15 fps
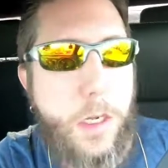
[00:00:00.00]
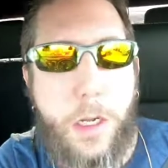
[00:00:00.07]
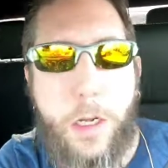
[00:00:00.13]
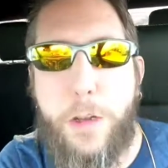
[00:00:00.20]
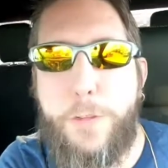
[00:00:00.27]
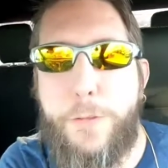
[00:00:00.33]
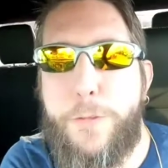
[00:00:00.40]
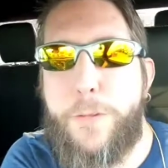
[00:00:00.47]

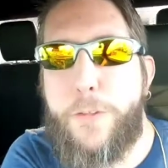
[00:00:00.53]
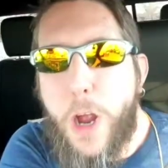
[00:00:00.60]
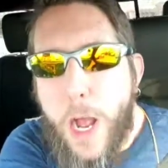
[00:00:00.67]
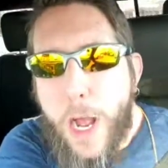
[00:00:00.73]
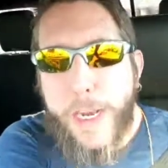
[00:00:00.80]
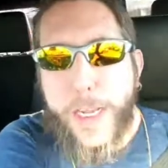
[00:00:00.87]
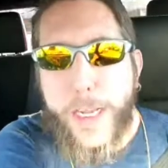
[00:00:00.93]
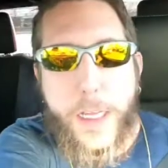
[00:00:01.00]
on
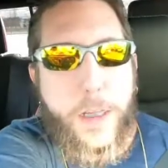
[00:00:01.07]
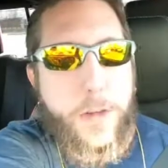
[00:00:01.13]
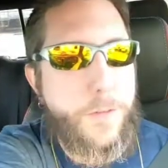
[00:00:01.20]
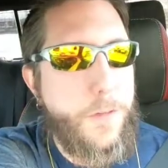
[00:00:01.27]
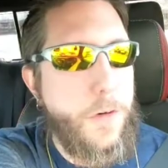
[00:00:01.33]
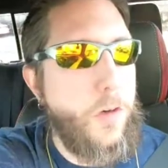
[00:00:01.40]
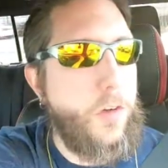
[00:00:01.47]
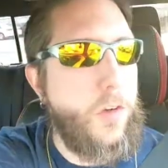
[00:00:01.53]
Friday, the
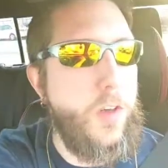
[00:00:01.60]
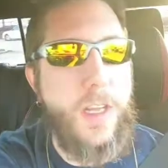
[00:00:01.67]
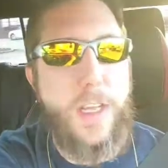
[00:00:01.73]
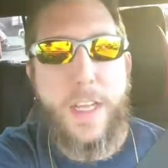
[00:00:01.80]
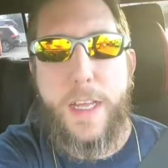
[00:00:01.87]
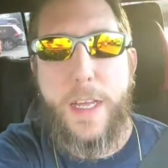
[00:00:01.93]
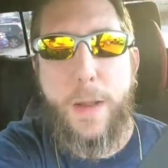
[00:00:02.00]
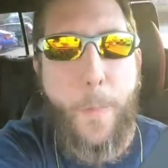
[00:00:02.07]
first
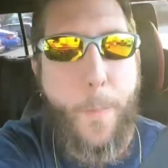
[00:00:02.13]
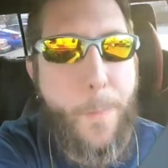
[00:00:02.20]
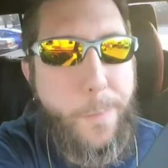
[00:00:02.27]
day.